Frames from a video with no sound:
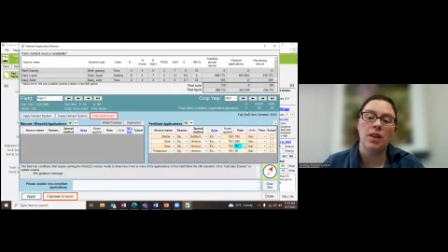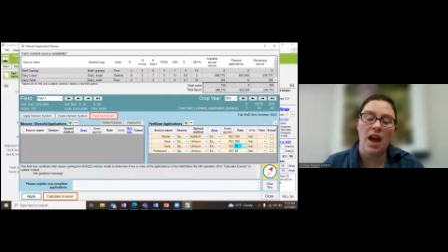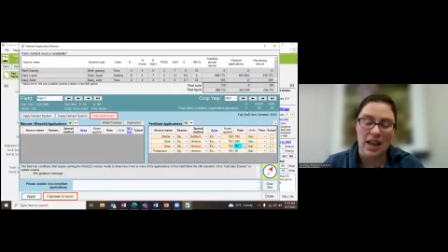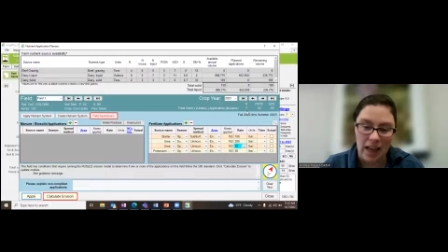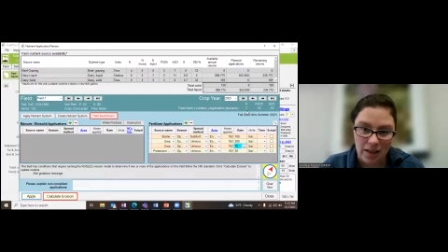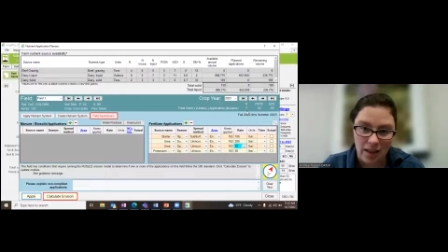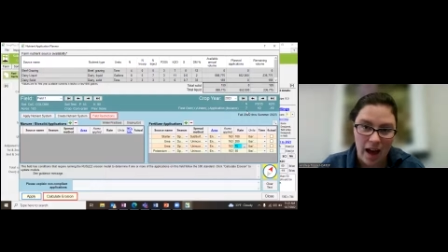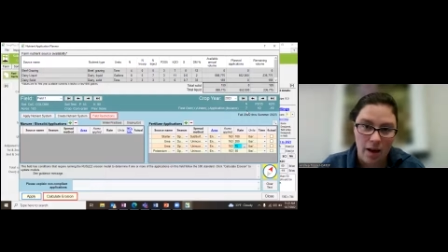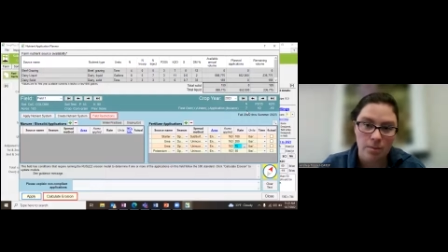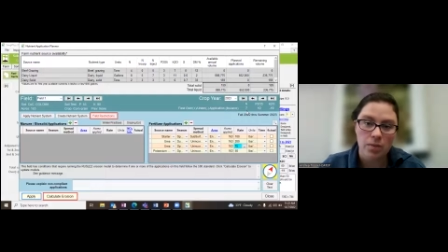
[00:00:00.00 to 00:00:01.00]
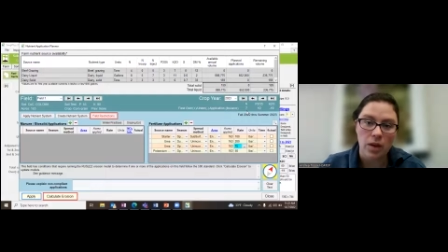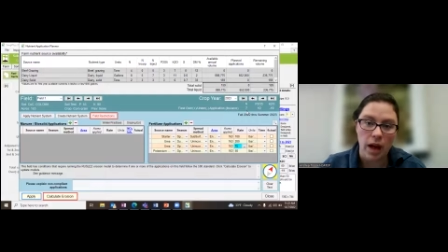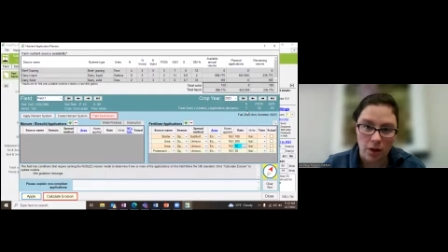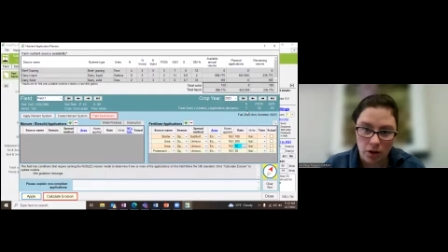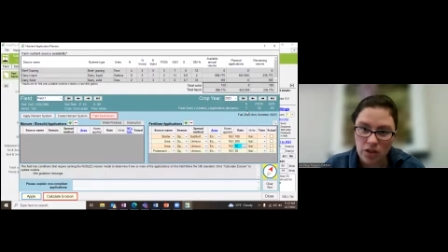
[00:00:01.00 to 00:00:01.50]
I get that.
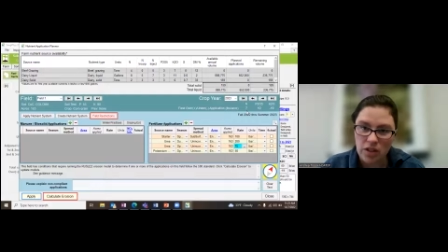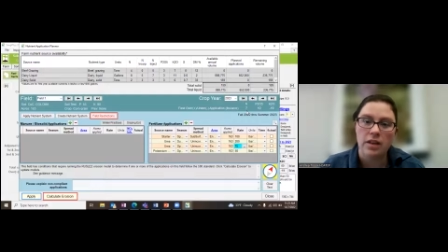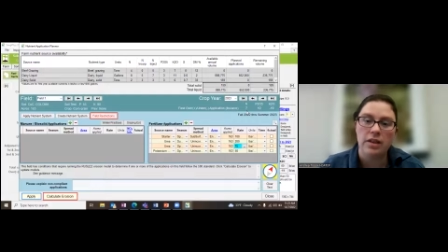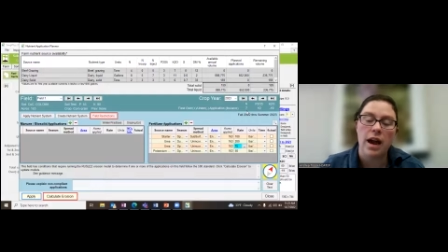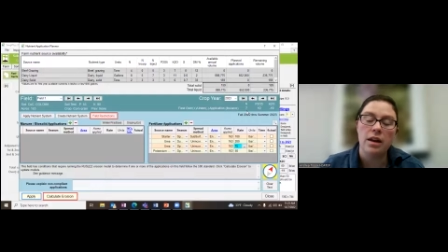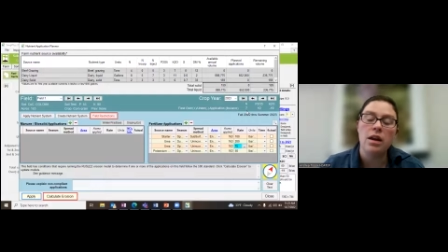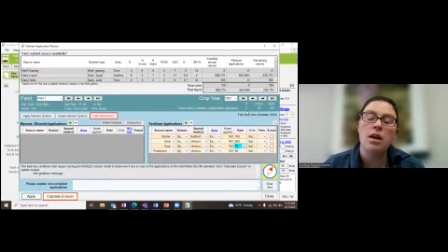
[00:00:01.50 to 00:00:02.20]
I understand that.